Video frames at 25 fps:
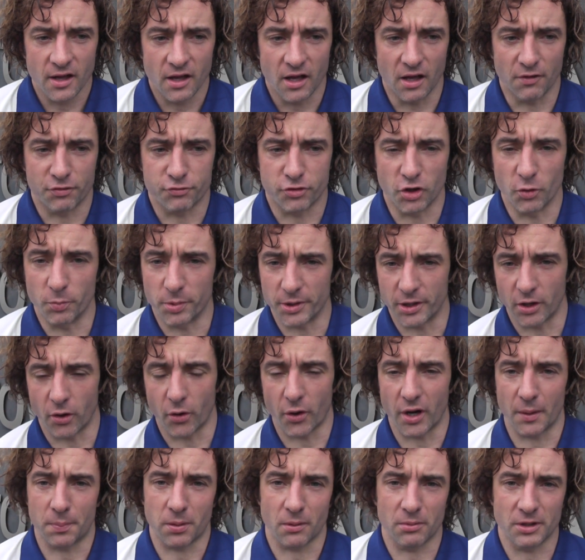If truth be
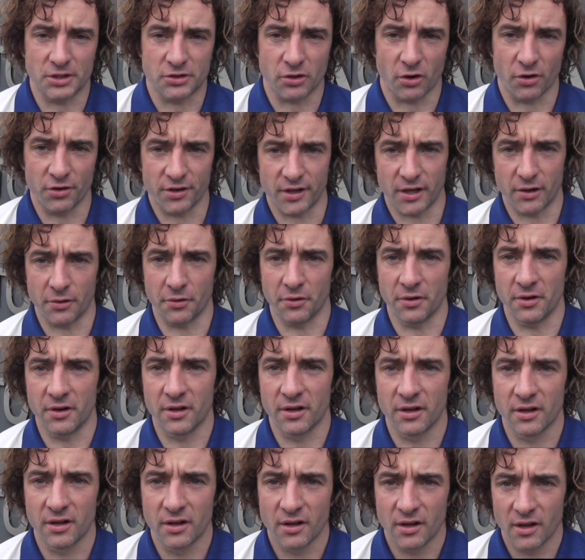known, I probably turned down
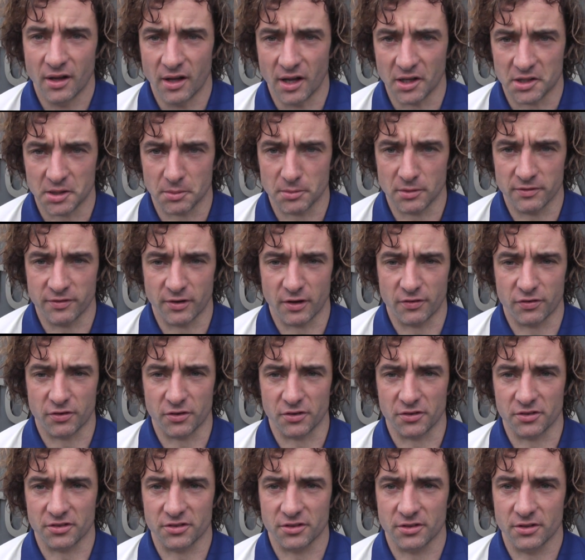a couple of
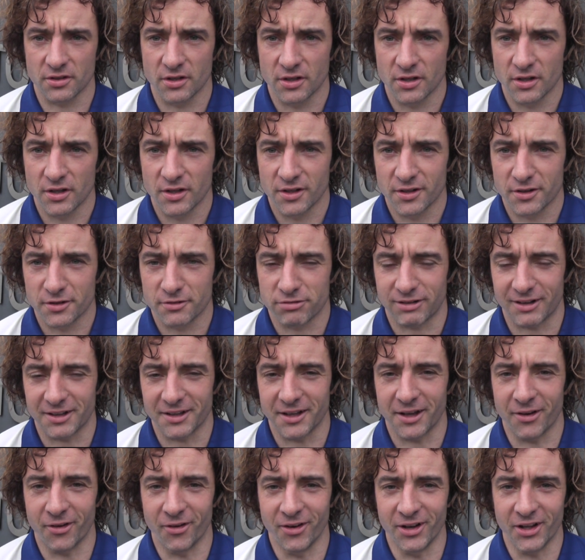offers
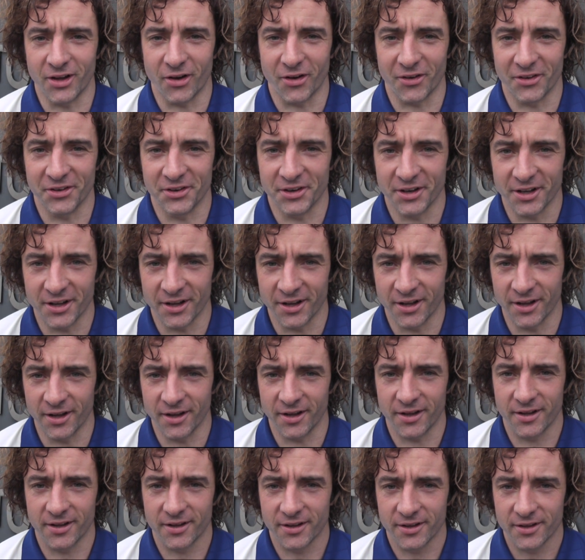early on in
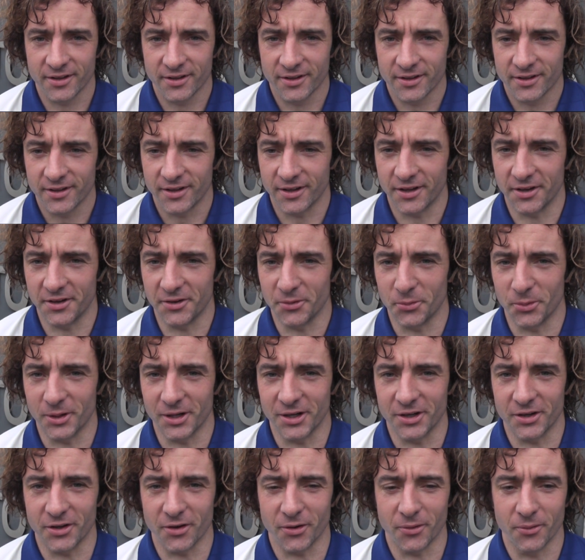the
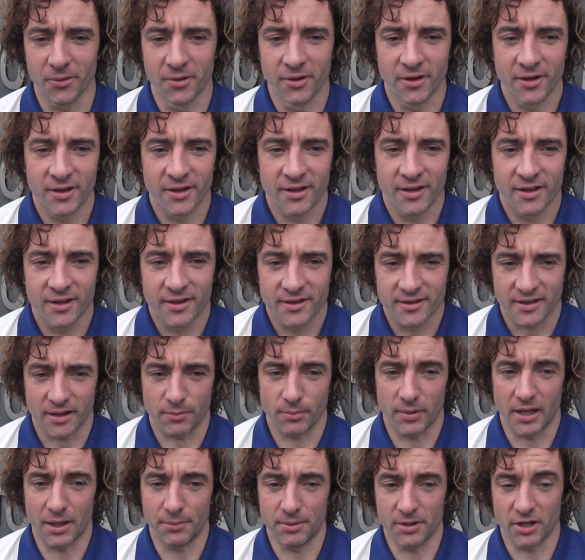window.
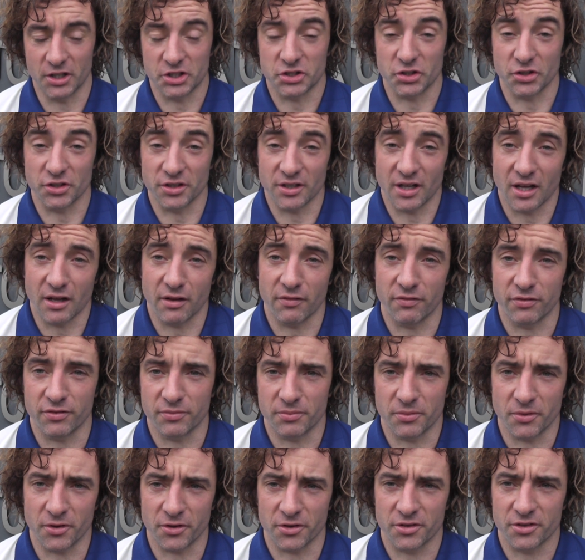And maybe I shouldn't have,
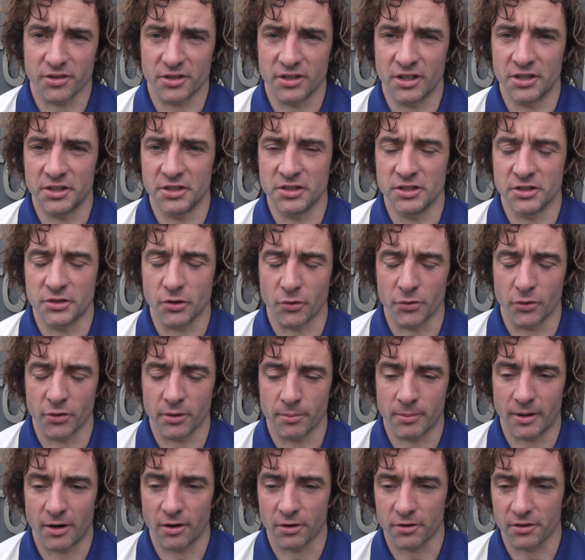but you don't know
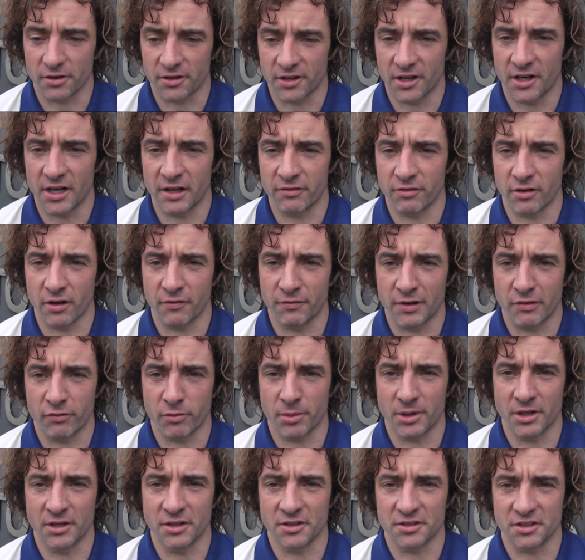the market. I've never
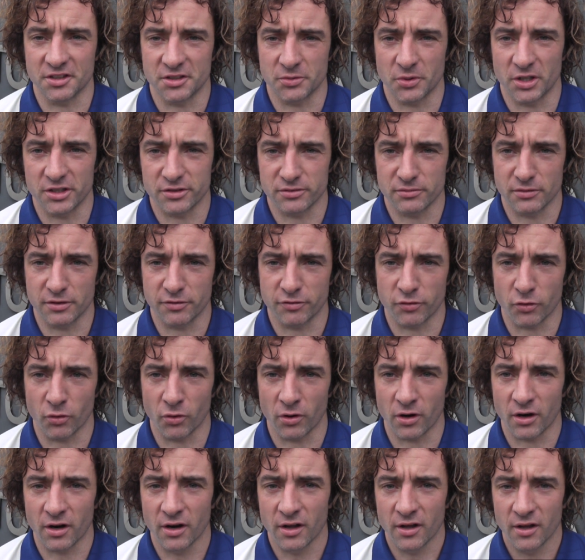been in a situation
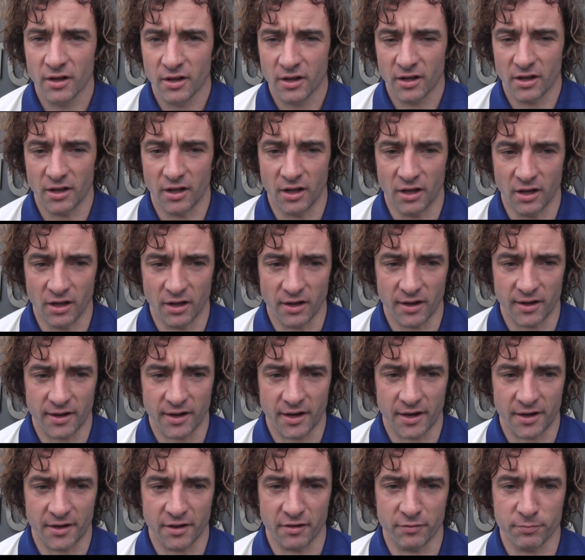before,
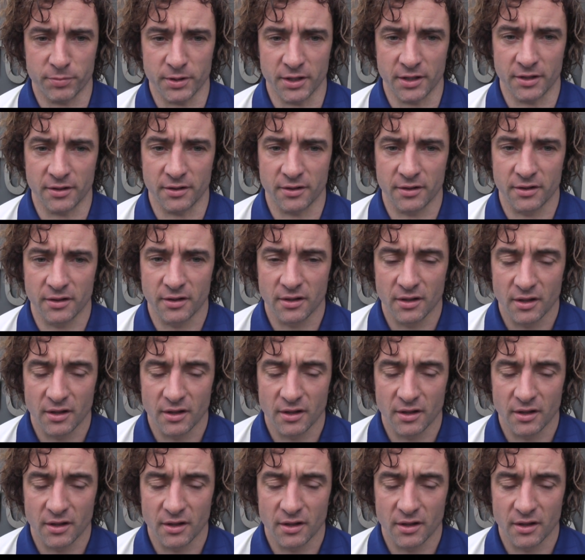and I've been